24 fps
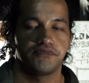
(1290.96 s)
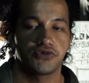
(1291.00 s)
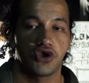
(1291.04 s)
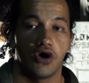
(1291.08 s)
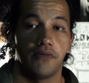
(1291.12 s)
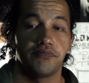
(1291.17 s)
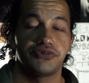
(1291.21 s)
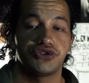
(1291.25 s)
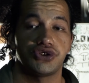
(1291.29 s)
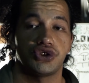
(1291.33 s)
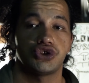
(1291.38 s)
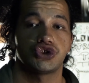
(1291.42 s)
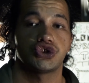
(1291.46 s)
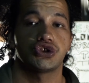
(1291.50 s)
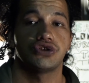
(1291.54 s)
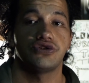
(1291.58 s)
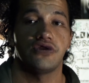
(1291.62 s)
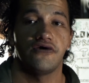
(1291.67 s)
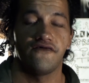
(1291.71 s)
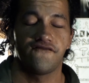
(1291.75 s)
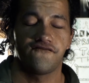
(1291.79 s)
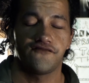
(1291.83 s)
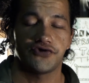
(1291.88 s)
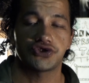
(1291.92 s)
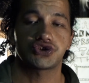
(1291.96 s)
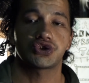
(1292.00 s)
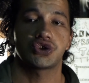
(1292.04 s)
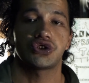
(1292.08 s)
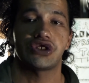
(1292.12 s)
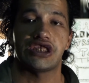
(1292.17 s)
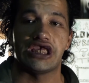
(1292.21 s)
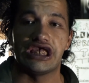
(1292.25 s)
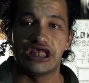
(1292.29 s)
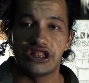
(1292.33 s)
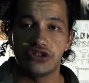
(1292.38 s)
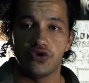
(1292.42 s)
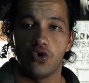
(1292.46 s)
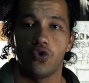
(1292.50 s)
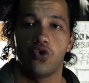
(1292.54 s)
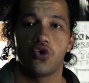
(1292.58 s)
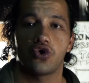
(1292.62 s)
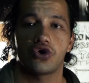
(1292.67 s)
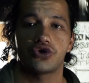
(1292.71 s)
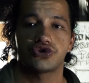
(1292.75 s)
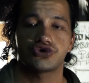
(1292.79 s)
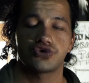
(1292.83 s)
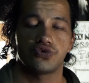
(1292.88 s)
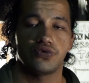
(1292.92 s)
competition officially in
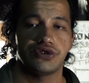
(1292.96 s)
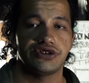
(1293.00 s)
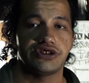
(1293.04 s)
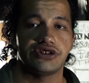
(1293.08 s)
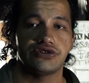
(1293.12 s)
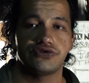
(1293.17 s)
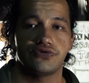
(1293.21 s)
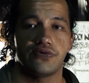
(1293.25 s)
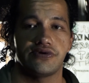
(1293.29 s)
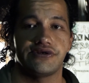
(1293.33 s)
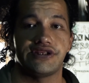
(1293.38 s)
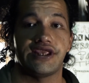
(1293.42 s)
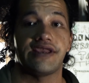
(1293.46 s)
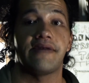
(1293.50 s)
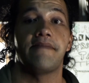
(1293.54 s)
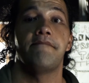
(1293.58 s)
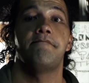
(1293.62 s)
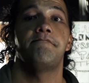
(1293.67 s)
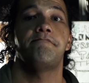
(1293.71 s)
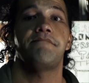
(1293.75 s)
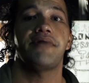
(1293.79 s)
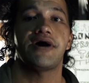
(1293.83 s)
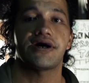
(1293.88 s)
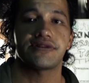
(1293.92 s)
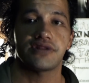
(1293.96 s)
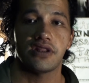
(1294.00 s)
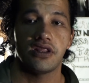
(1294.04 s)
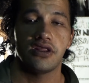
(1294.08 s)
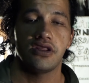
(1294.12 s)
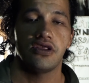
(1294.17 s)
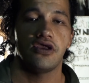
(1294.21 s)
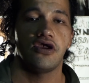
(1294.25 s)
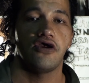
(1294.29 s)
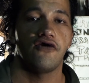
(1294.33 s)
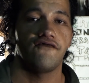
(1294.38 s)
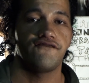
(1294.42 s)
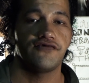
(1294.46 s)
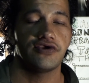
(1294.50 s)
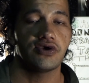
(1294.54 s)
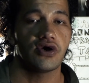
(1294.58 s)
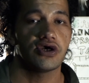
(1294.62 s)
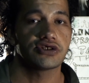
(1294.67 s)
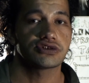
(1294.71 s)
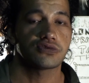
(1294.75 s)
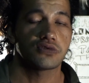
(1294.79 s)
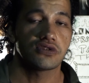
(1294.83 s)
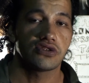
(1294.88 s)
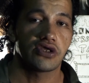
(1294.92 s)
August 2020. But if you
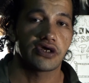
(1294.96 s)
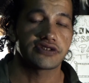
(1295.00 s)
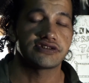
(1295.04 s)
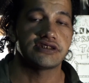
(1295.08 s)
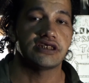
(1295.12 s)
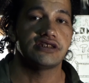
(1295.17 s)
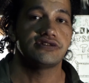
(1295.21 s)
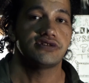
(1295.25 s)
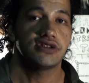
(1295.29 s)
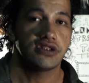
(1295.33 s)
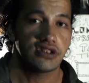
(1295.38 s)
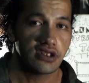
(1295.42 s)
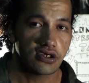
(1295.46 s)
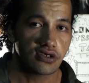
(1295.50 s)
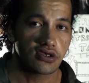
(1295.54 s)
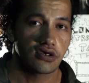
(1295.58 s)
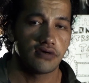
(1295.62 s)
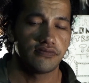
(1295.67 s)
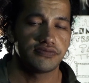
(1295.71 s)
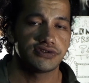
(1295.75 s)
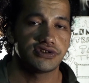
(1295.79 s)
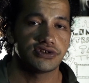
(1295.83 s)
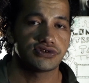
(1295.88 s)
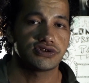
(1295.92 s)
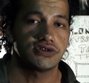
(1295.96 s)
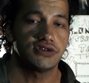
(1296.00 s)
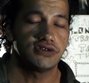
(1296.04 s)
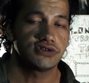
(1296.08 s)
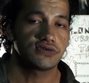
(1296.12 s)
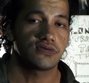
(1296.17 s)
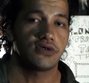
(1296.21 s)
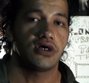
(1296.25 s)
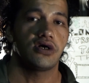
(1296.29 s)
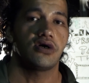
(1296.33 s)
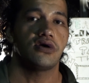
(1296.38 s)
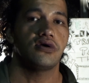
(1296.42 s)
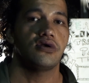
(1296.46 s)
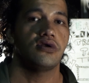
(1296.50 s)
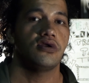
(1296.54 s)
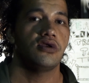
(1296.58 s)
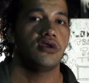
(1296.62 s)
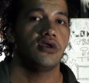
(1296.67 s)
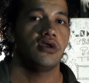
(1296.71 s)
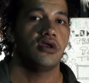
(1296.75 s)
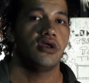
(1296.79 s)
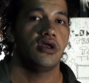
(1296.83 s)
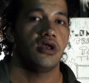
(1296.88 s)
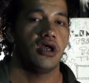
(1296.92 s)
guys would like to enter that competition as well,
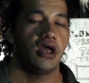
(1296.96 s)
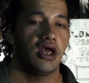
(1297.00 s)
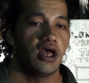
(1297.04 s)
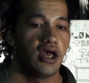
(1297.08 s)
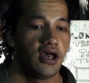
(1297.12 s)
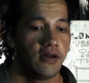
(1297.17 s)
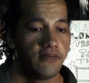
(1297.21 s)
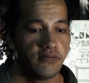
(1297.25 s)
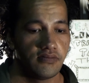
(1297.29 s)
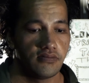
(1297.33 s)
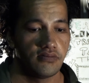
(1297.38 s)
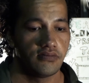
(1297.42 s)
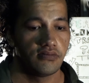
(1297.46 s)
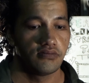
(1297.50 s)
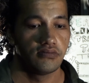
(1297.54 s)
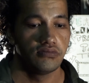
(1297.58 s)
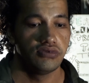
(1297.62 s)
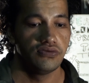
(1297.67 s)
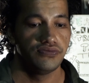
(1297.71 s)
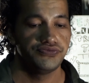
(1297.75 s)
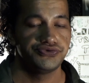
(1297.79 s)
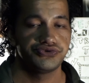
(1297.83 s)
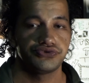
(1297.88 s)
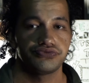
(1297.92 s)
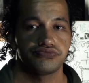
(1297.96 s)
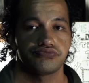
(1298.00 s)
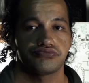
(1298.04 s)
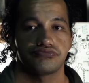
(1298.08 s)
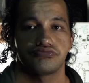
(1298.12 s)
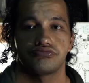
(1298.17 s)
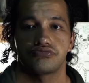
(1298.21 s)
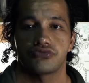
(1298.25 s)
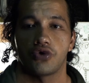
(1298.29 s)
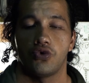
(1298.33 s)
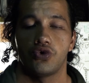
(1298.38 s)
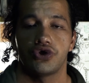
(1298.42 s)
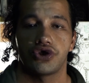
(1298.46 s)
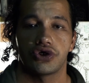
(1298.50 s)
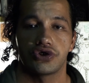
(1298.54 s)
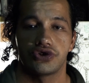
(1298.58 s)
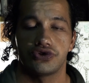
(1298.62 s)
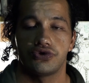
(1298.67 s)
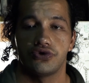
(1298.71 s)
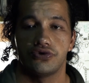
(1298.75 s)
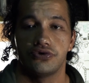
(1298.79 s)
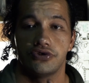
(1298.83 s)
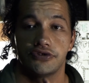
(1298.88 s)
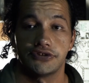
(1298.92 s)
all you got
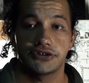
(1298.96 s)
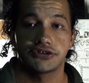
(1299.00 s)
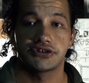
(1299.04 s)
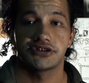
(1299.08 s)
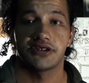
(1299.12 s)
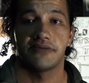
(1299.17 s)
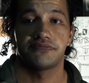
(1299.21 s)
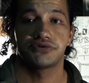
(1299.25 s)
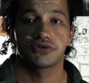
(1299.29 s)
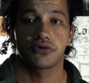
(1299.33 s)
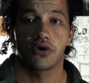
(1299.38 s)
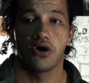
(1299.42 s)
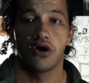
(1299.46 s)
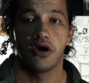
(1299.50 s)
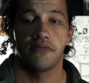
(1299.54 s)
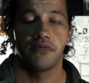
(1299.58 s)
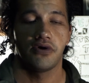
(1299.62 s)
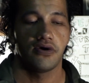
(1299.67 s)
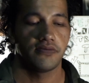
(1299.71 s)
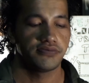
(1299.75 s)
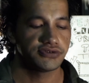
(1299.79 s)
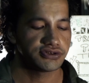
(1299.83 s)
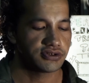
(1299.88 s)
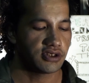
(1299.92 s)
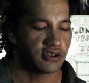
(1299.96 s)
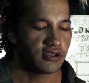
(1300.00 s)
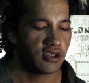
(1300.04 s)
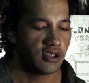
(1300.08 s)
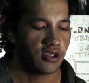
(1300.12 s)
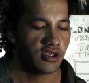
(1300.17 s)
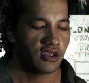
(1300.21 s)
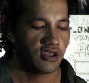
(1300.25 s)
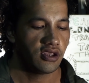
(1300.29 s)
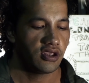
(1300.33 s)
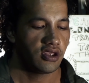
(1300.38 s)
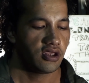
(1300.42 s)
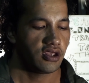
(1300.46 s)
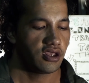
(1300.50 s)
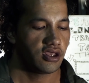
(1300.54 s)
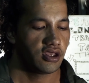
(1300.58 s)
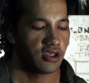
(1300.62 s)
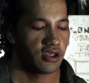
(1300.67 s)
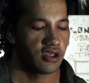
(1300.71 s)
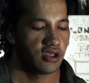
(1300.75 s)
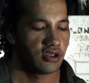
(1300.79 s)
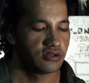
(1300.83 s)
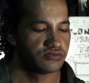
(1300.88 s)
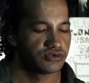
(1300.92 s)
to do is subscribe, obviously,
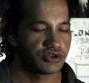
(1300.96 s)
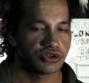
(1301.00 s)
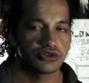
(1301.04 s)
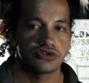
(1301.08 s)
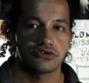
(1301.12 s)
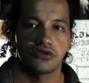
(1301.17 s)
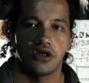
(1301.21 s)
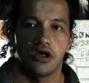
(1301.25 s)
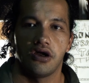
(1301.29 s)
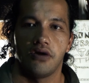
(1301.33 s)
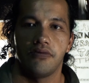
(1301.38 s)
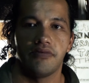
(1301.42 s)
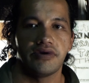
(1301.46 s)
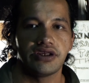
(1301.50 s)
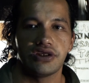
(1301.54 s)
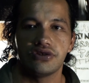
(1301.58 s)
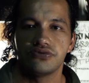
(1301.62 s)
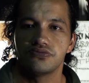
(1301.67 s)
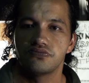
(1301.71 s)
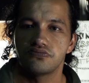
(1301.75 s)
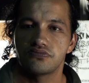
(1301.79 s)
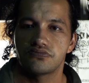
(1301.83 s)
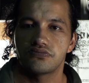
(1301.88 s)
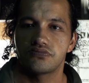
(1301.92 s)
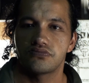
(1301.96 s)
and just tell me,